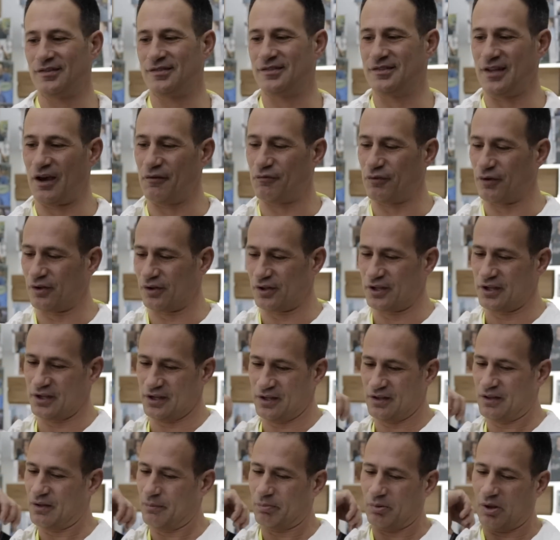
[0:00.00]
is
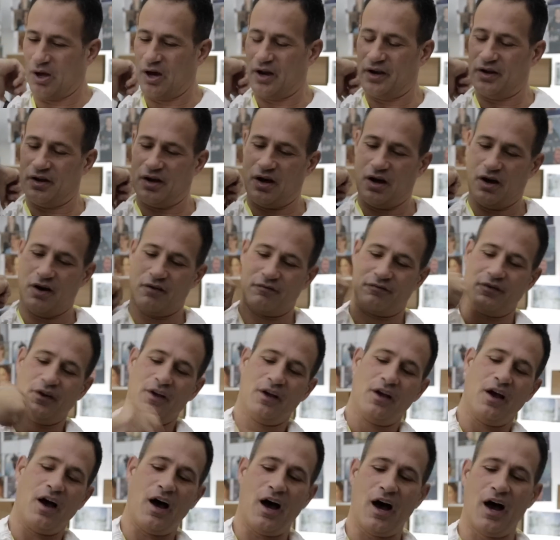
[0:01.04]
definitely in the blood of
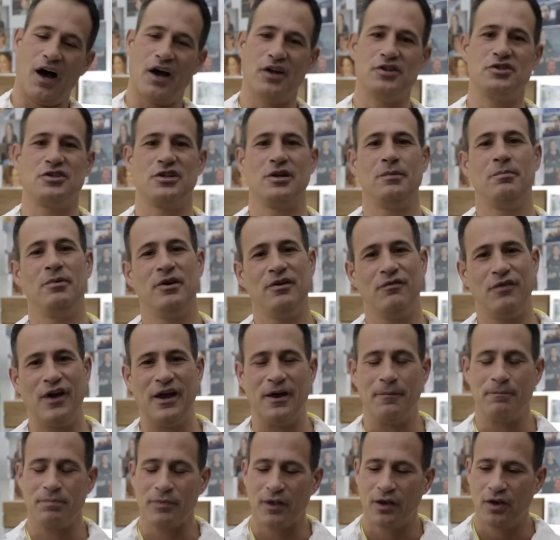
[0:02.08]
uh,
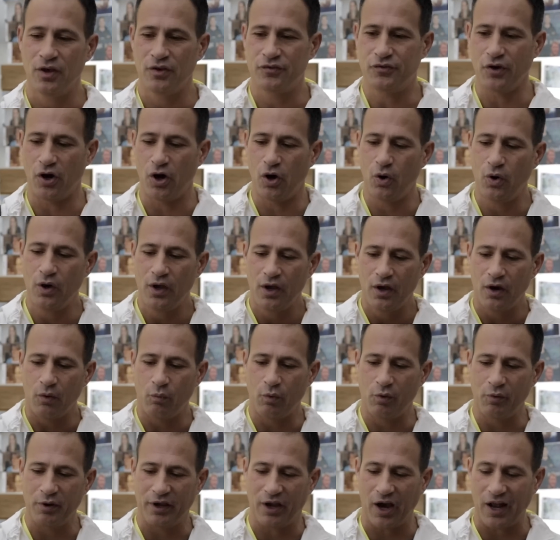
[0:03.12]
GBV. So
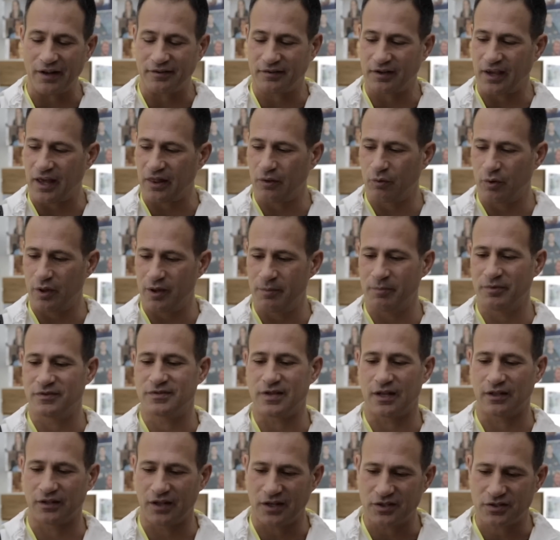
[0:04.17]
when we got together with him and
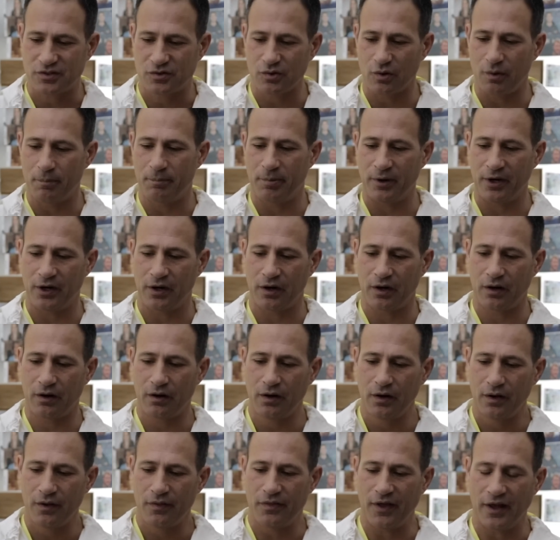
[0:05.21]
said, let's do a
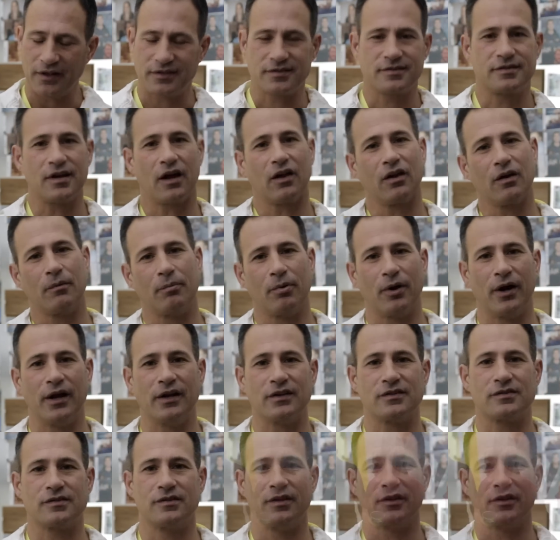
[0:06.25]
beer that celebrates